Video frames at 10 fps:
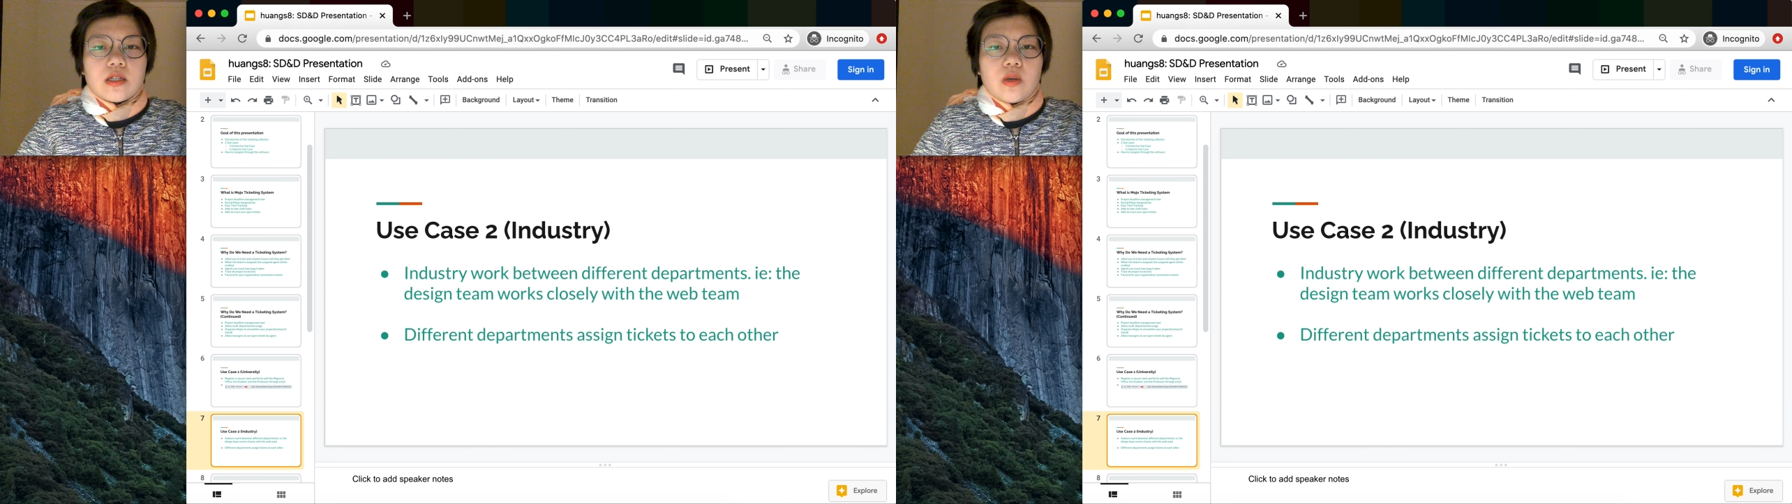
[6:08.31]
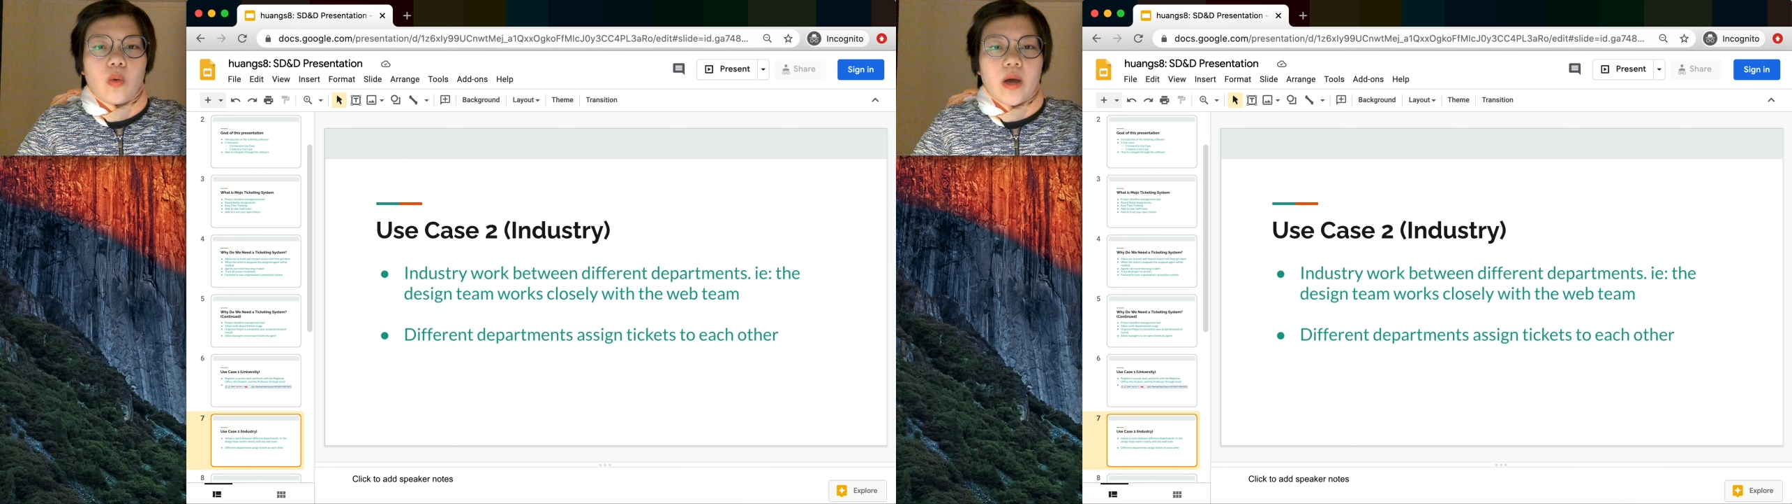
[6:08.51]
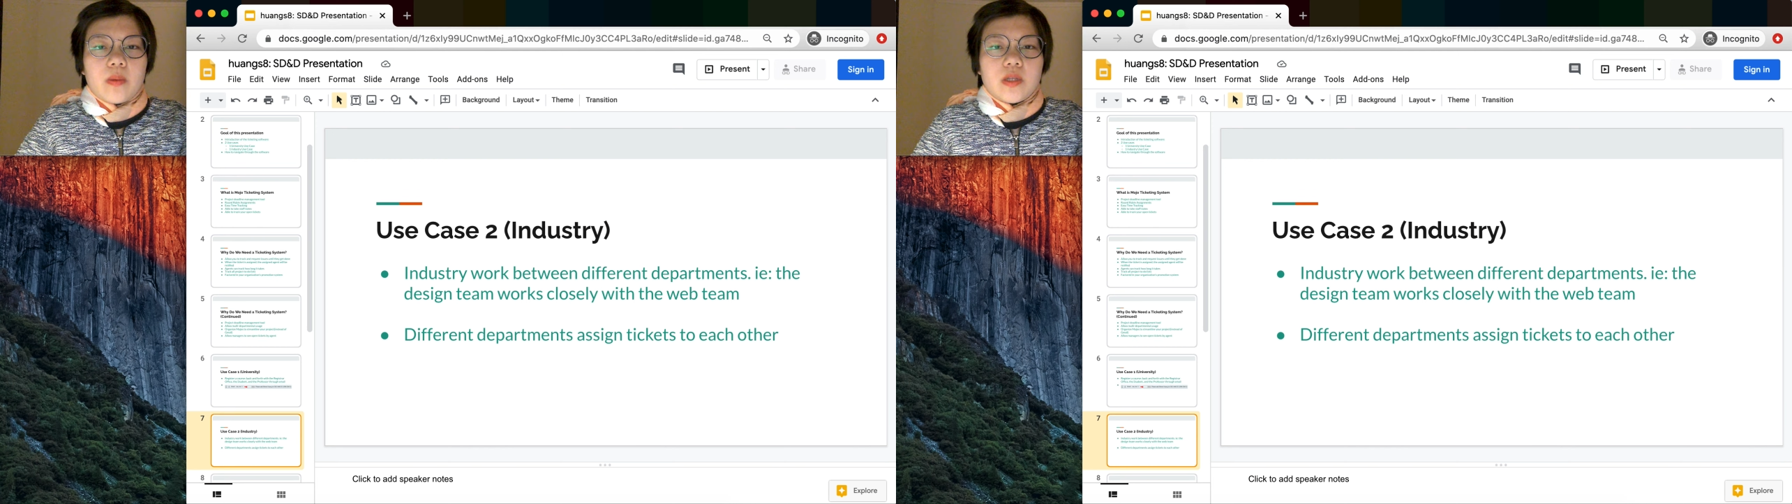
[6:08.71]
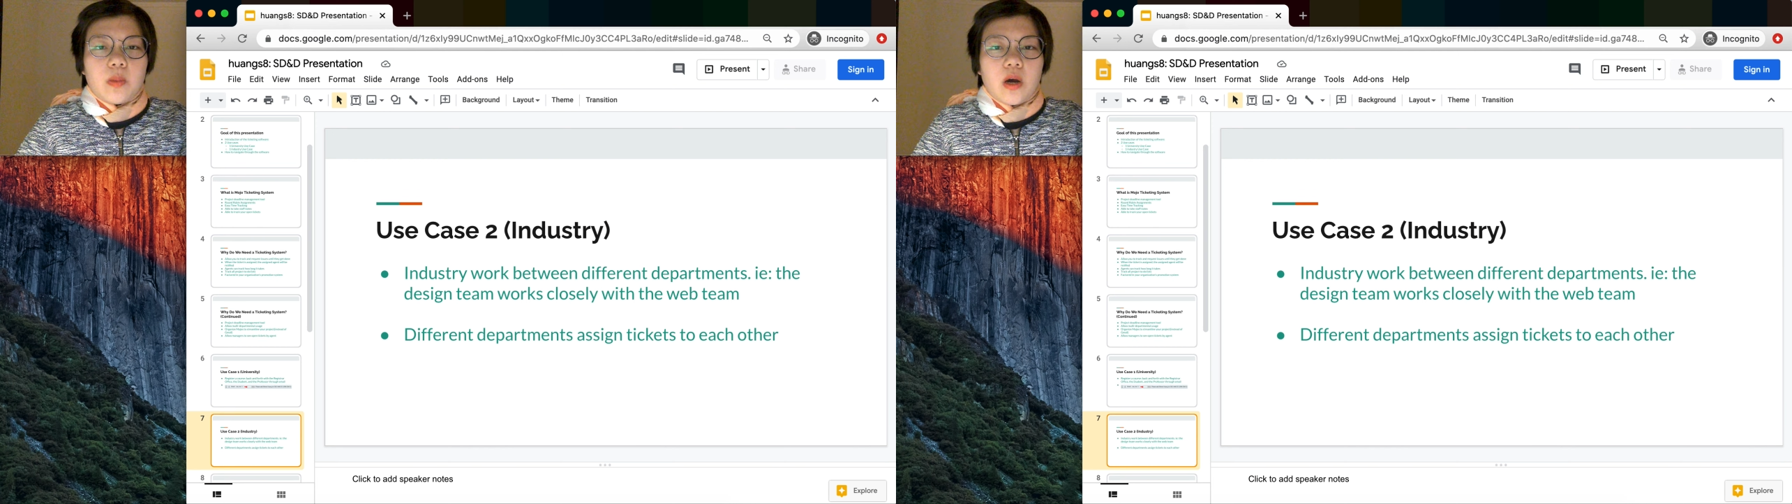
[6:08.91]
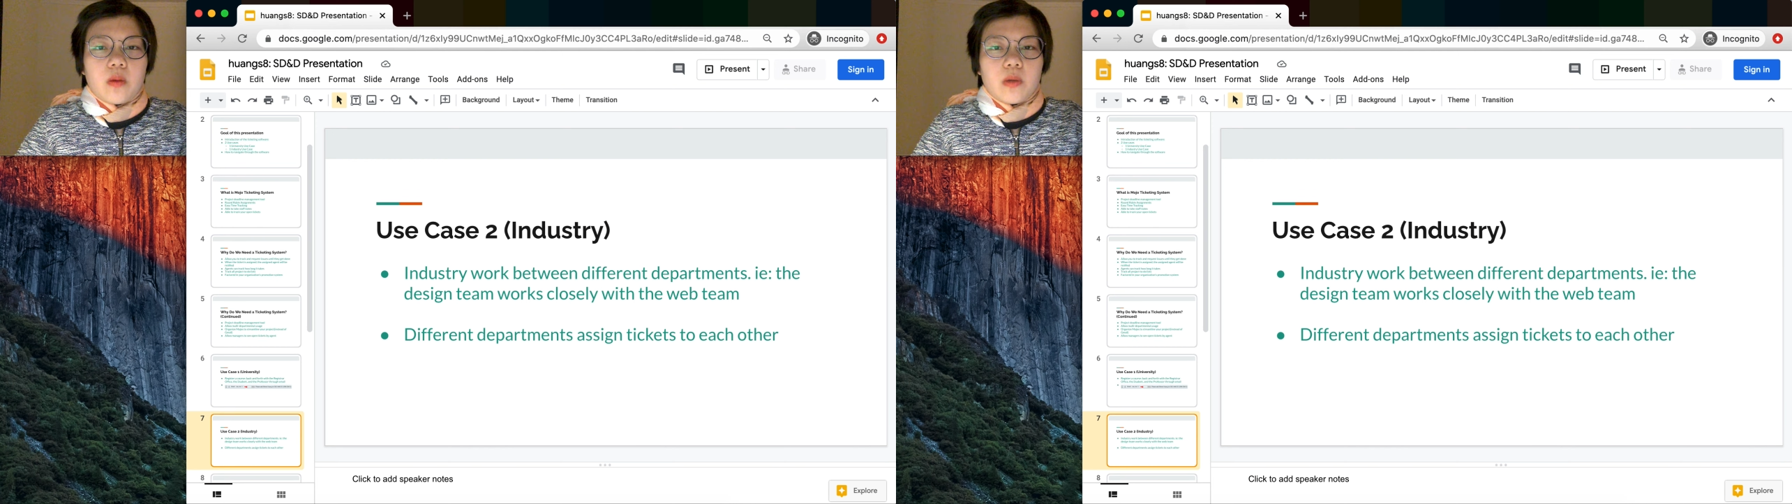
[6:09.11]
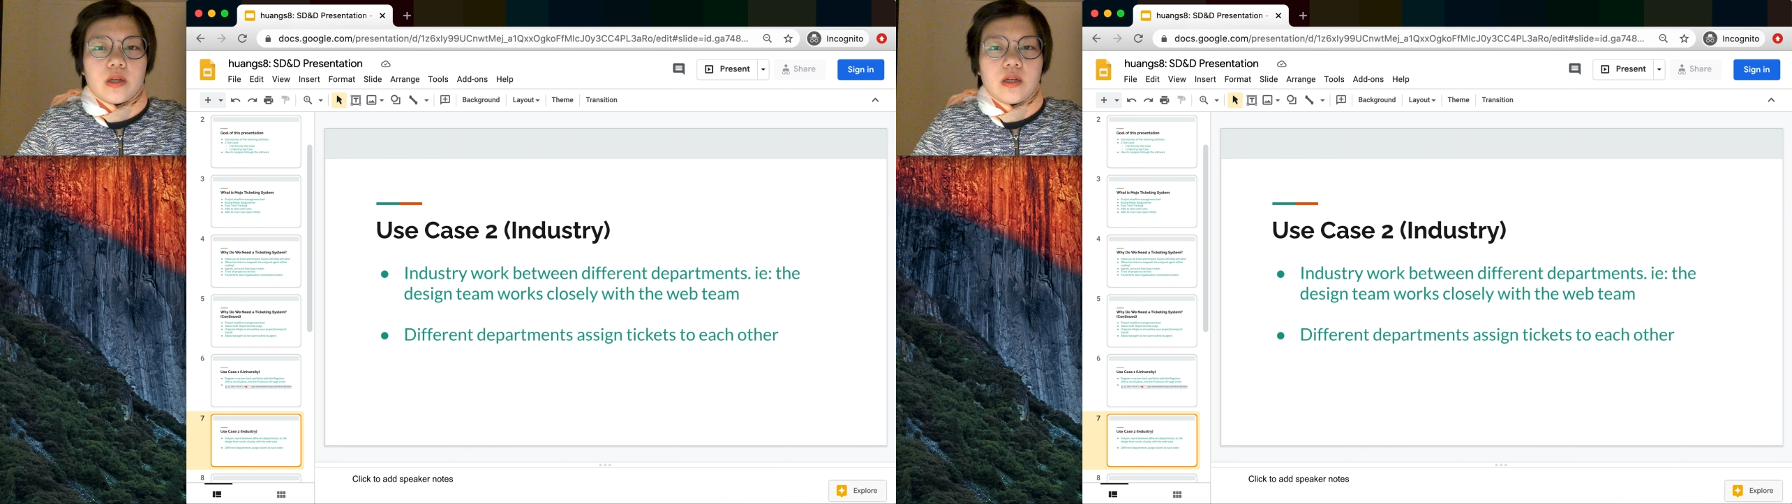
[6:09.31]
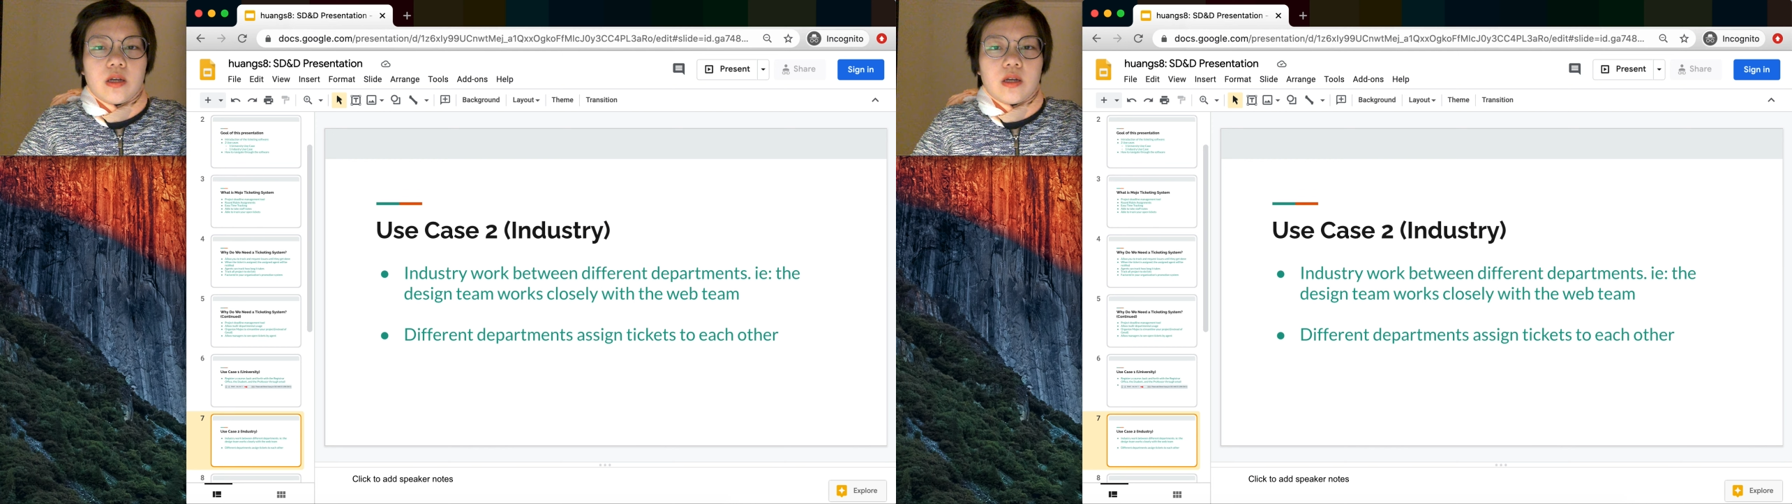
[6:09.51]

the web department,